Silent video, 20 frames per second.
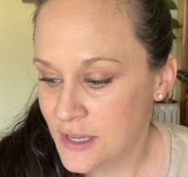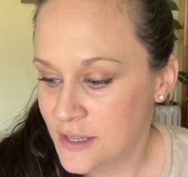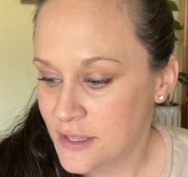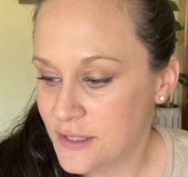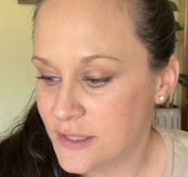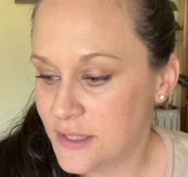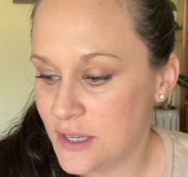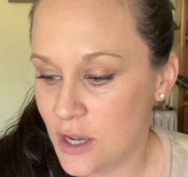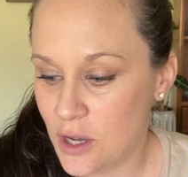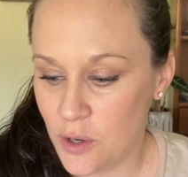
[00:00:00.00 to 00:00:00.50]

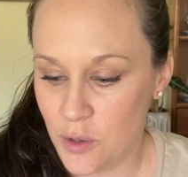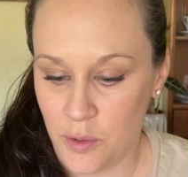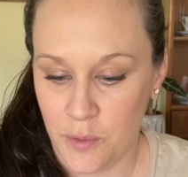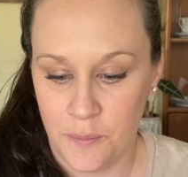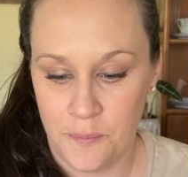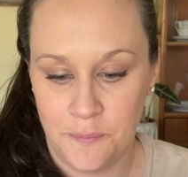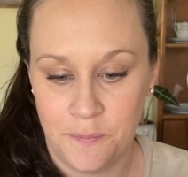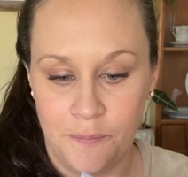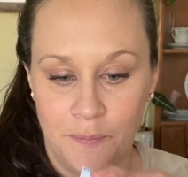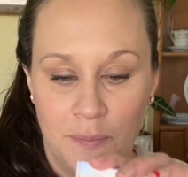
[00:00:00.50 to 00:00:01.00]
So
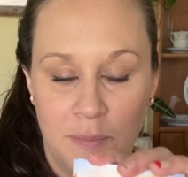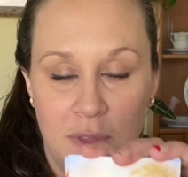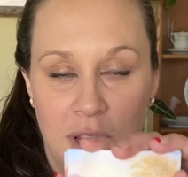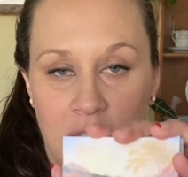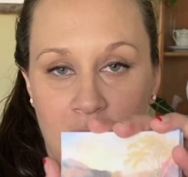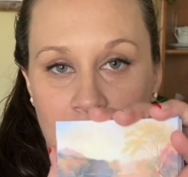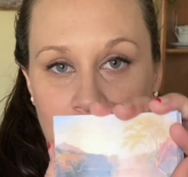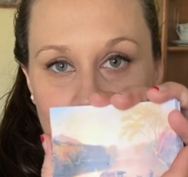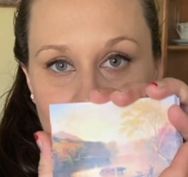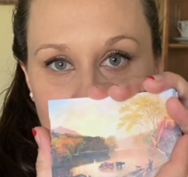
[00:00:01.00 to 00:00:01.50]
they
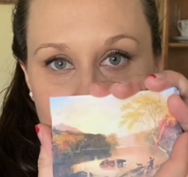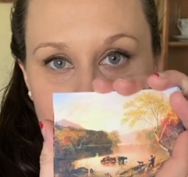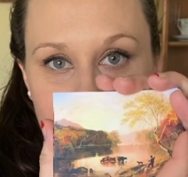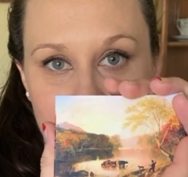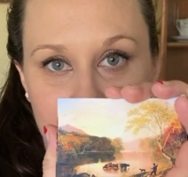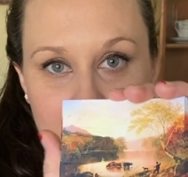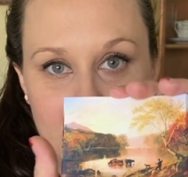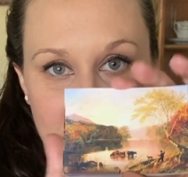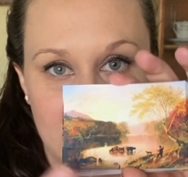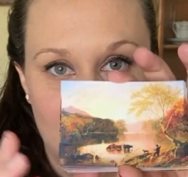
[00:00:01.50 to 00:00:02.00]
come with
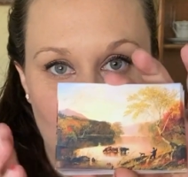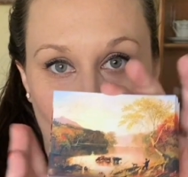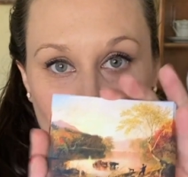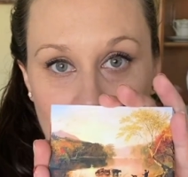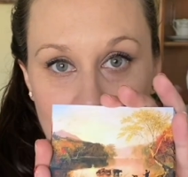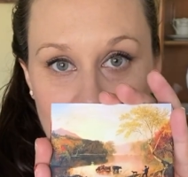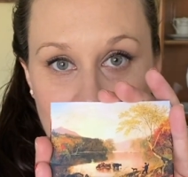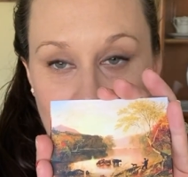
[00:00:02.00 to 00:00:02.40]
these word